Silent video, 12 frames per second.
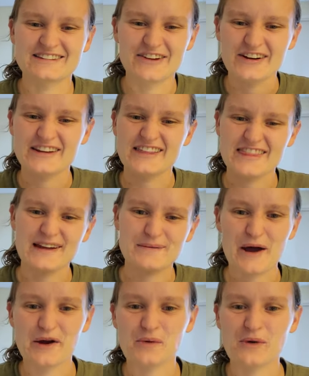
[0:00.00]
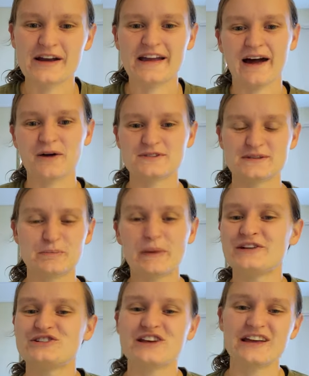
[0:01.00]
started to think about our workouts and
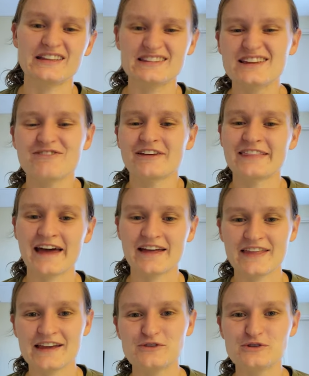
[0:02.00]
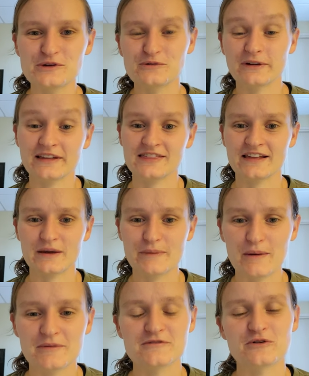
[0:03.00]
budgeting and stuff like that that you didn't really think
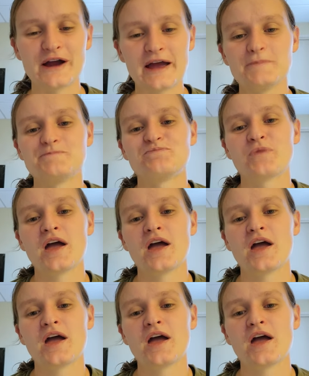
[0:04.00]
about beforehand.